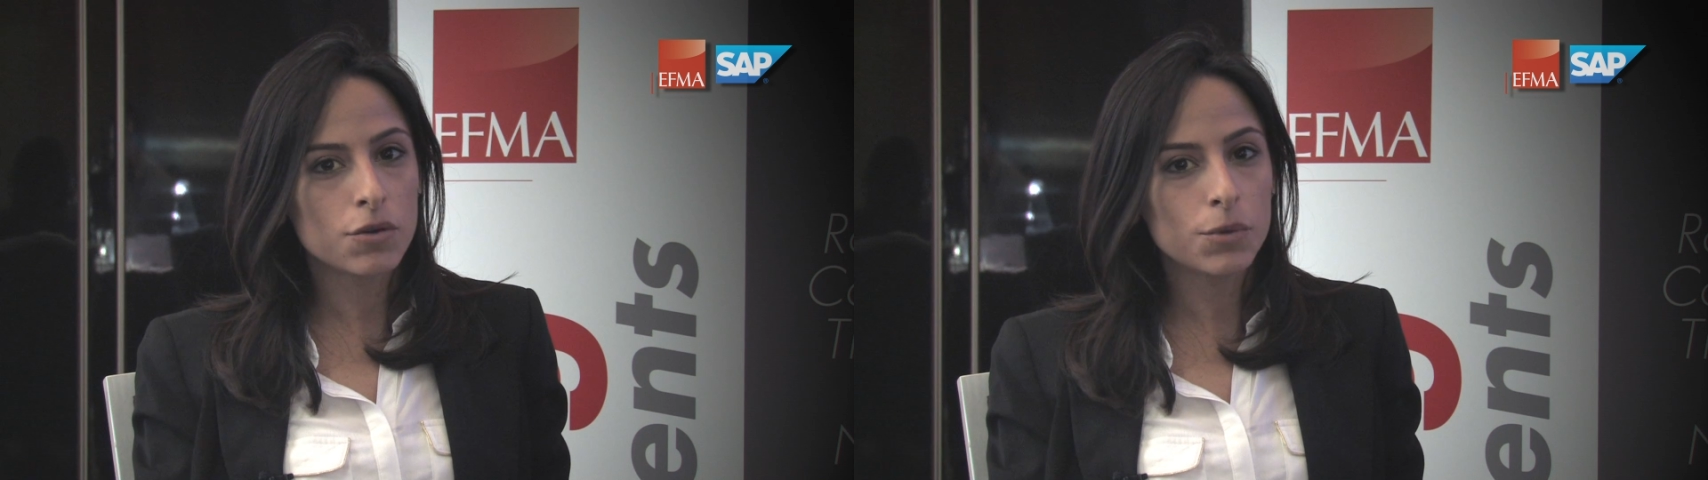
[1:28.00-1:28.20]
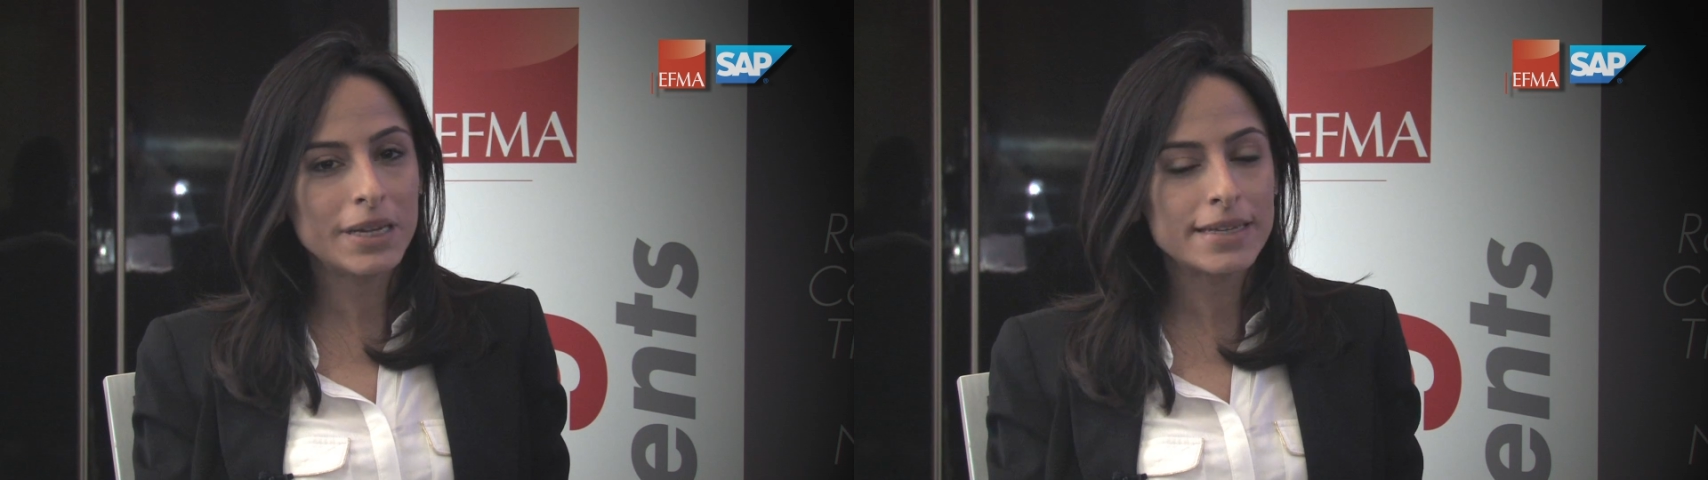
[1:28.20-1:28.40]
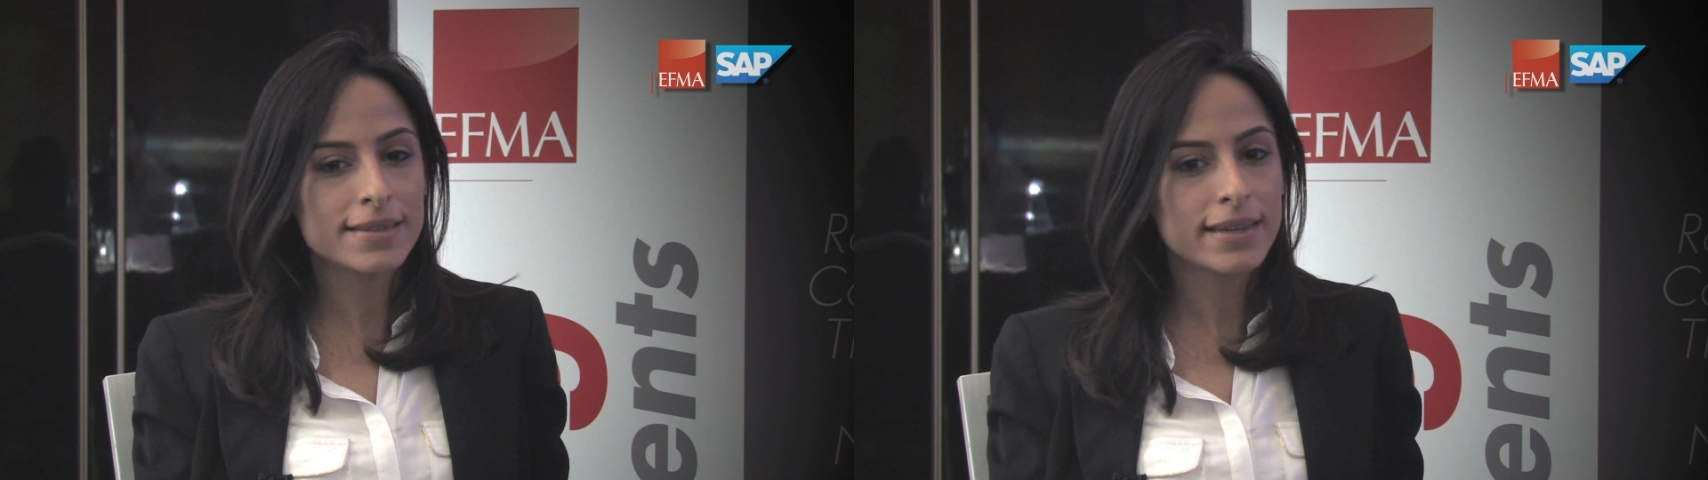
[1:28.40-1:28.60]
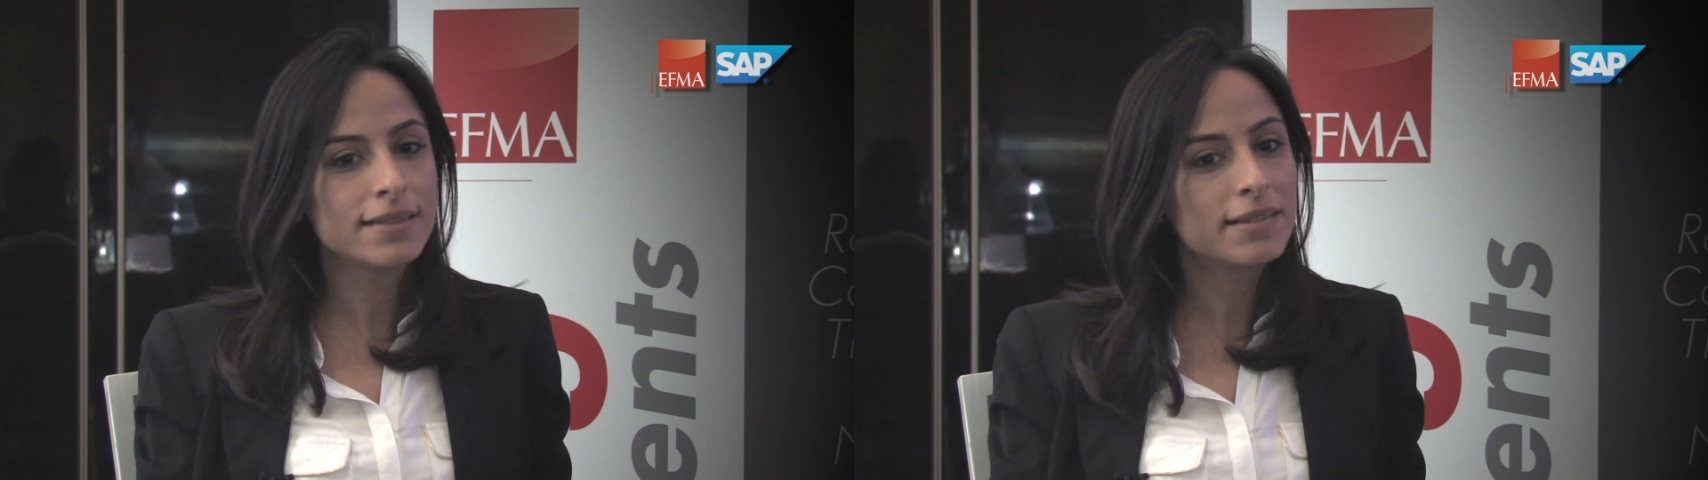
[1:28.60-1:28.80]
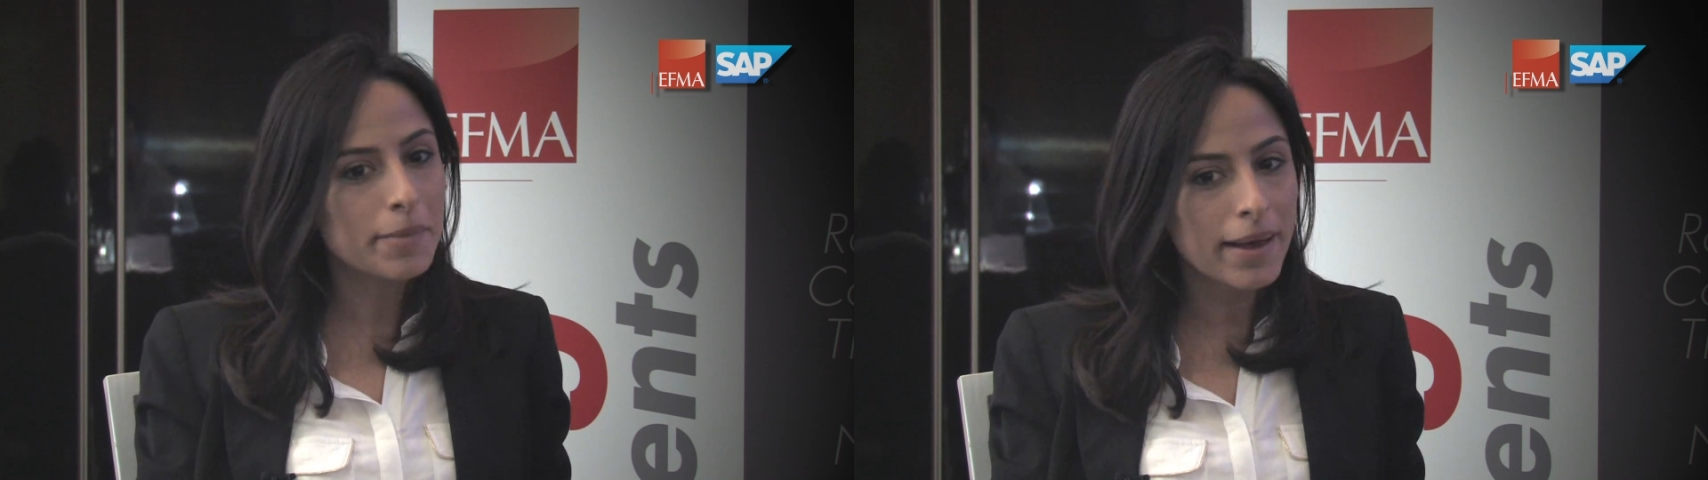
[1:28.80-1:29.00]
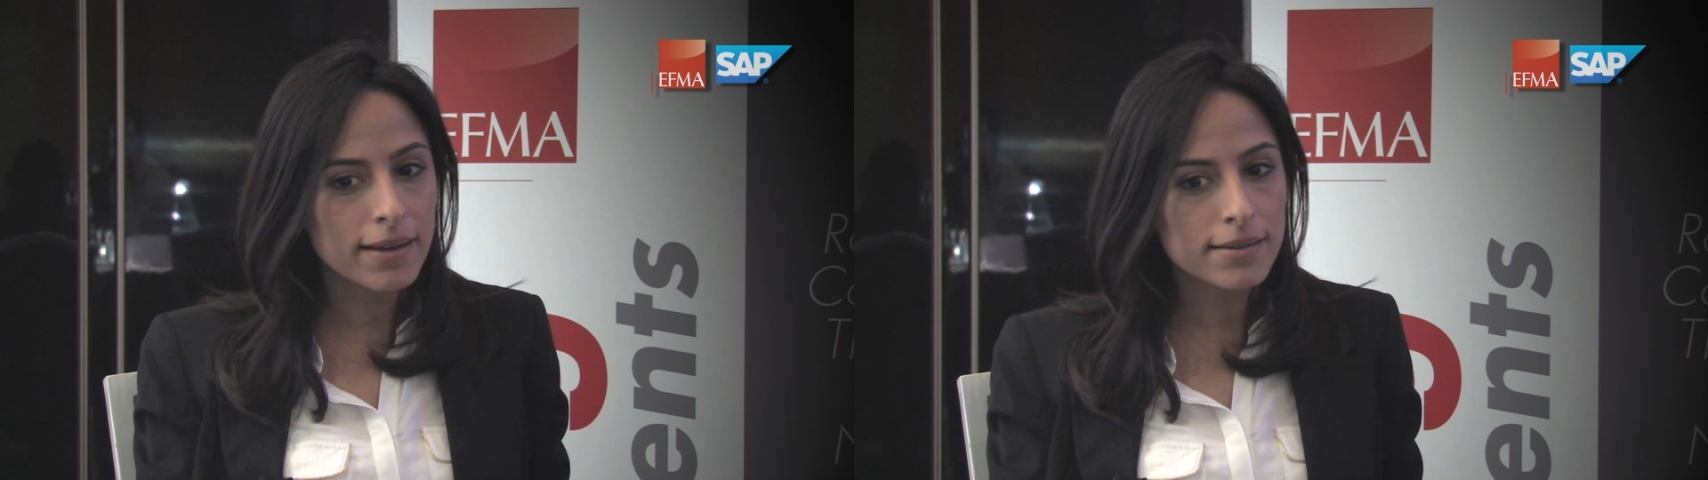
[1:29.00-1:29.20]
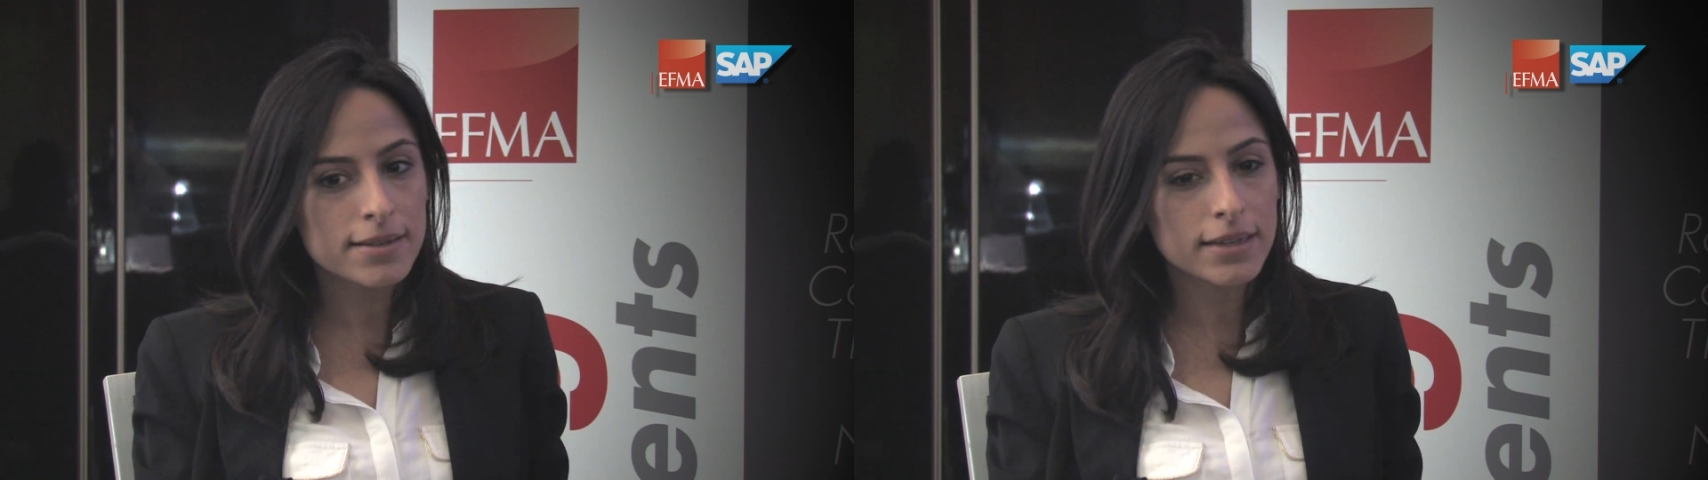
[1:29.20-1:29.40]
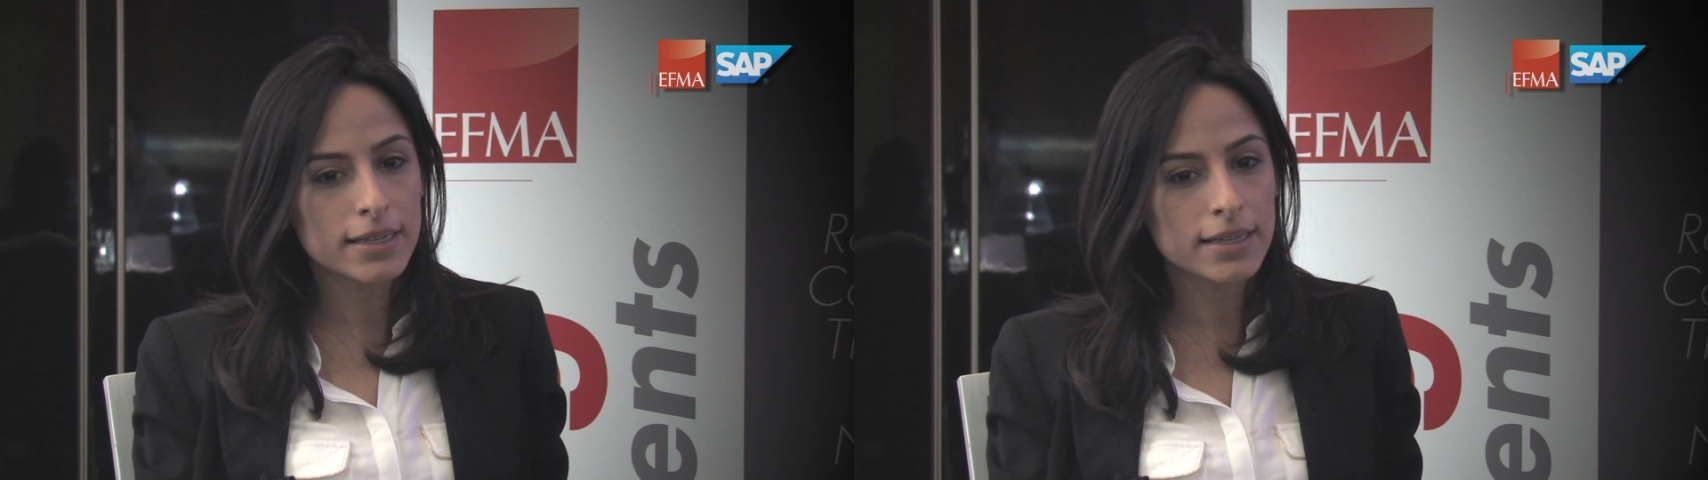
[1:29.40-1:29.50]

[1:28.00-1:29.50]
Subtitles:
real estate demand